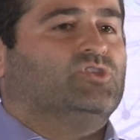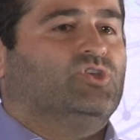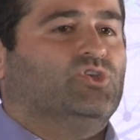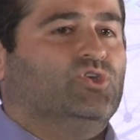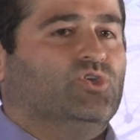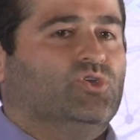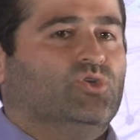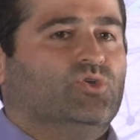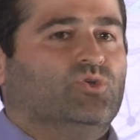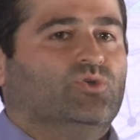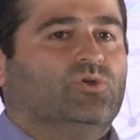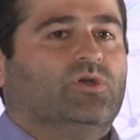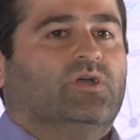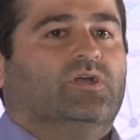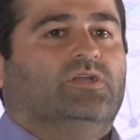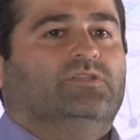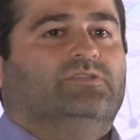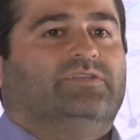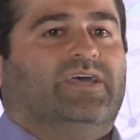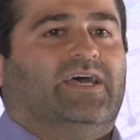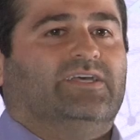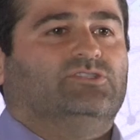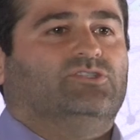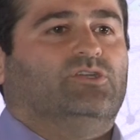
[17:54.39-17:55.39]
2,
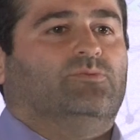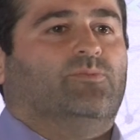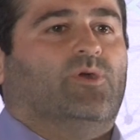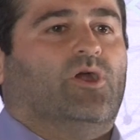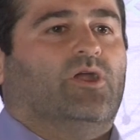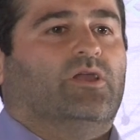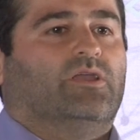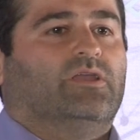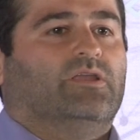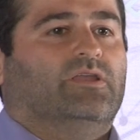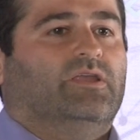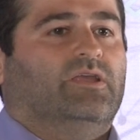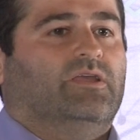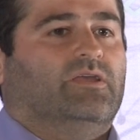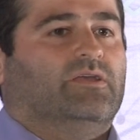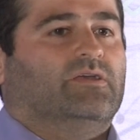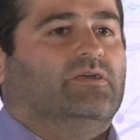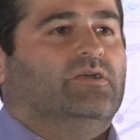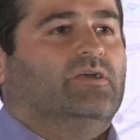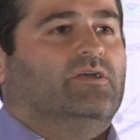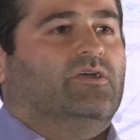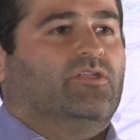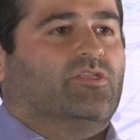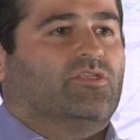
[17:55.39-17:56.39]
test your
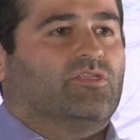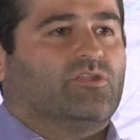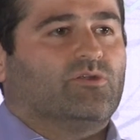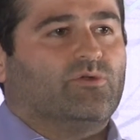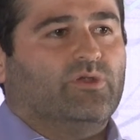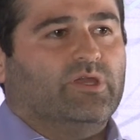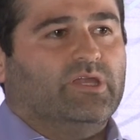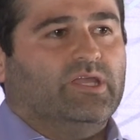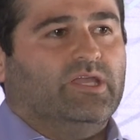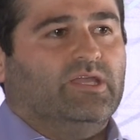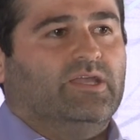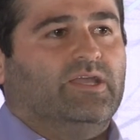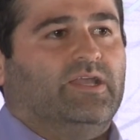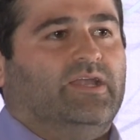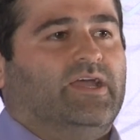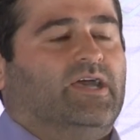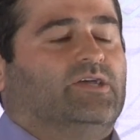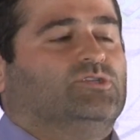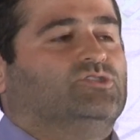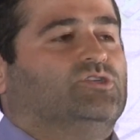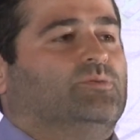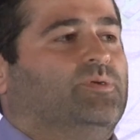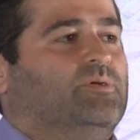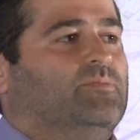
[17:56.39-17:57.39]
marketing, 3, get
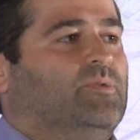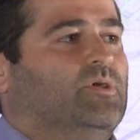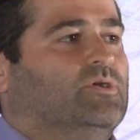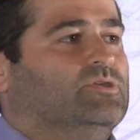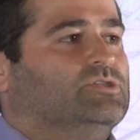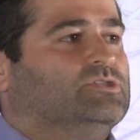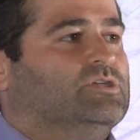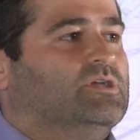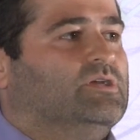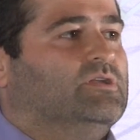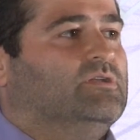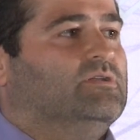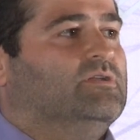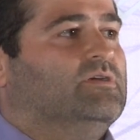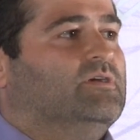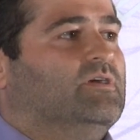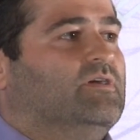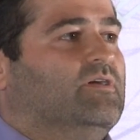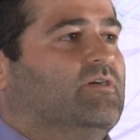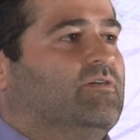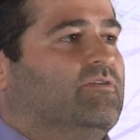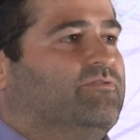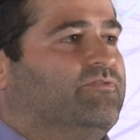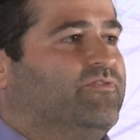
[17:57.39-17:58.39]
extra promotion,
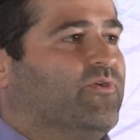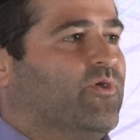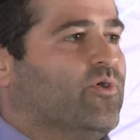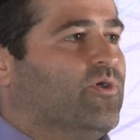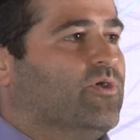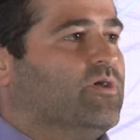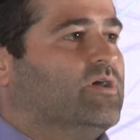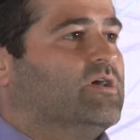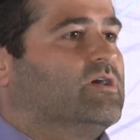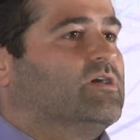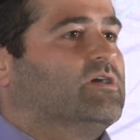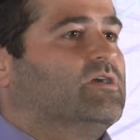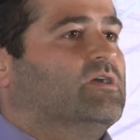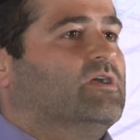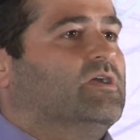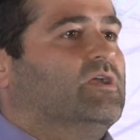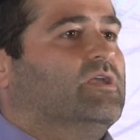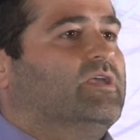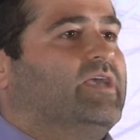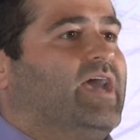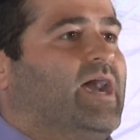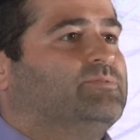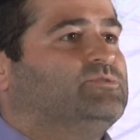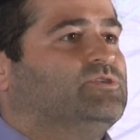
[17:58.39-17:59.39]
4,
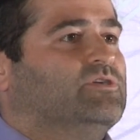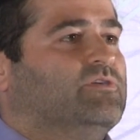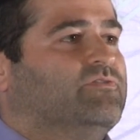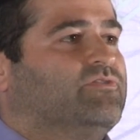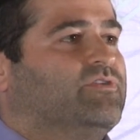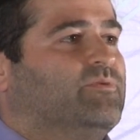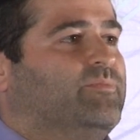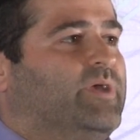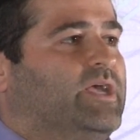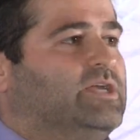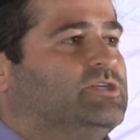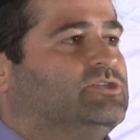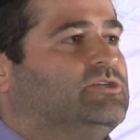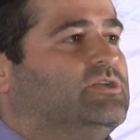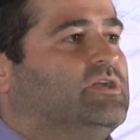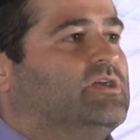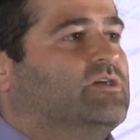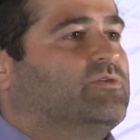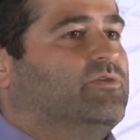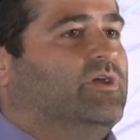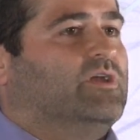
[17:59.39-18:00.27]
capture information